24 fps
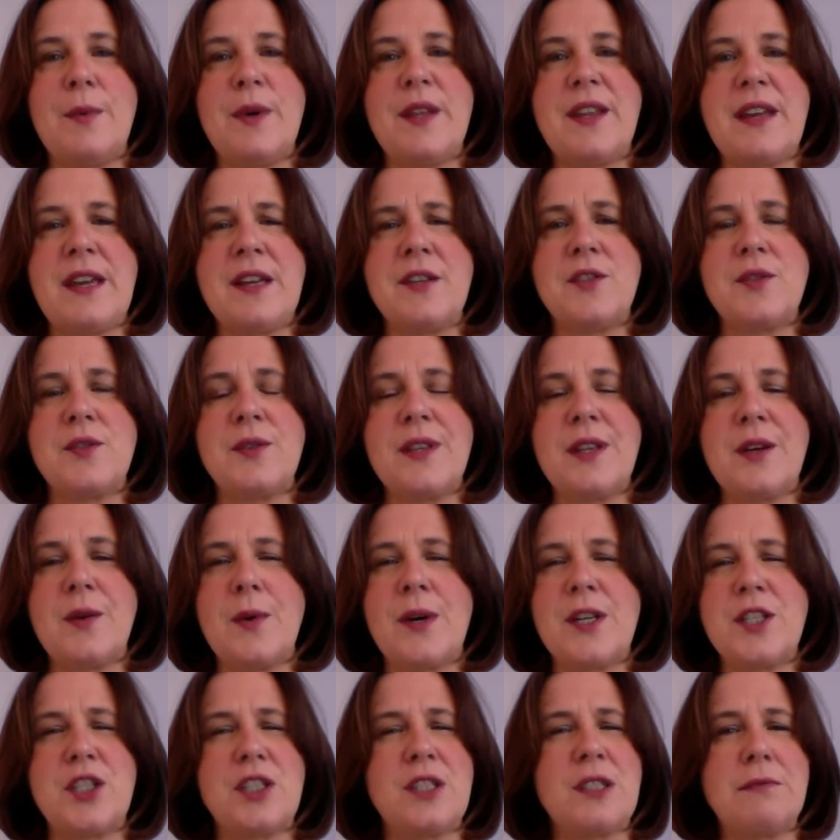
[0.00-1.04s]
with answering the
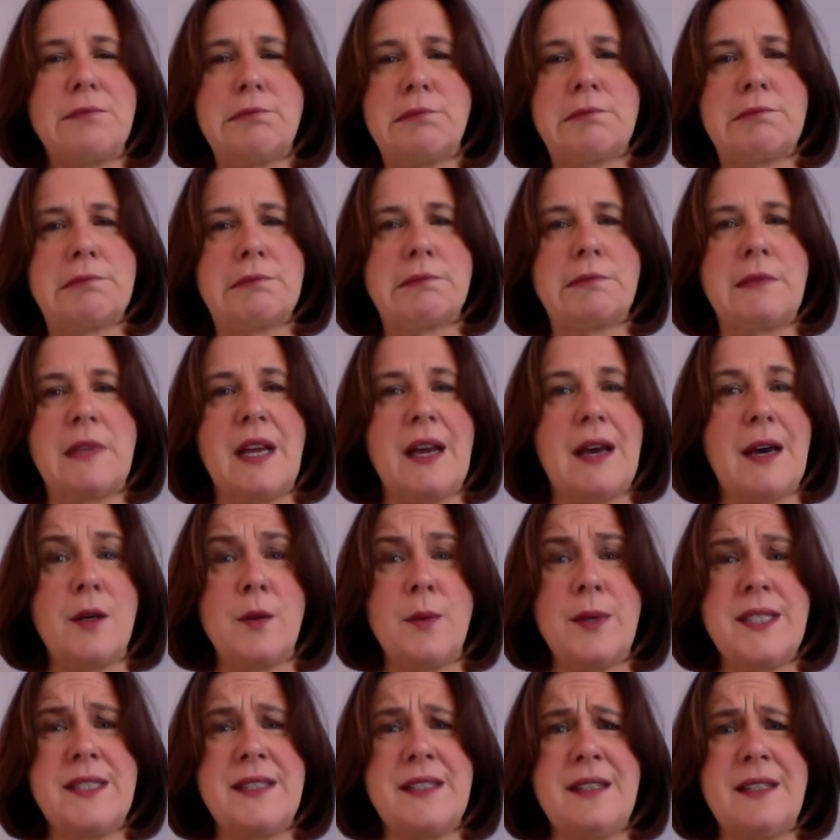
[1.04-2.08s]
question, how do
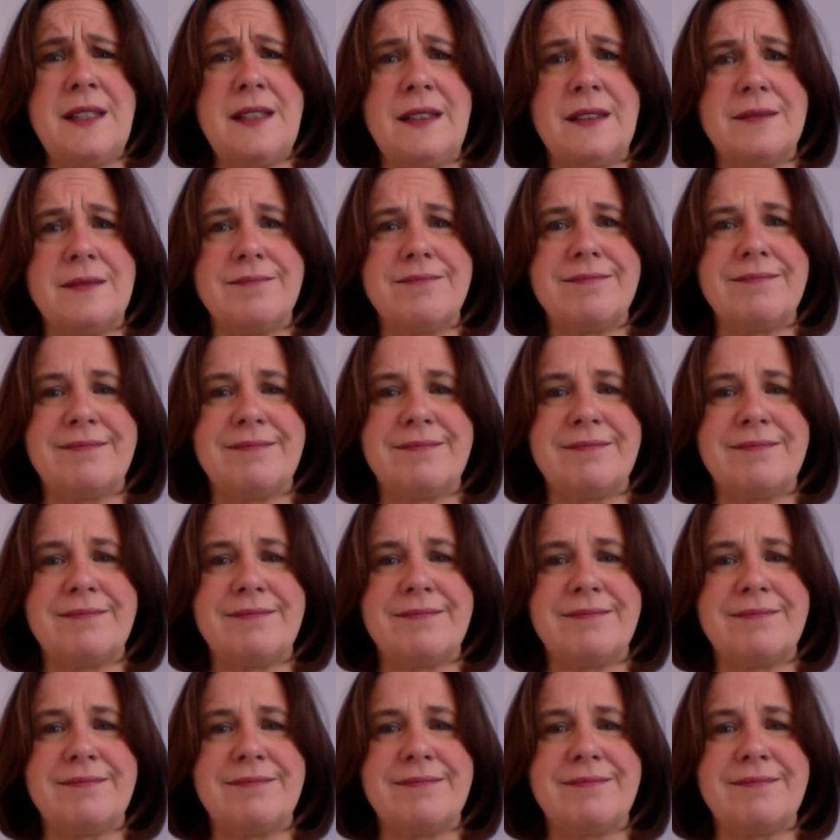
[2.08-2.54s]
we see?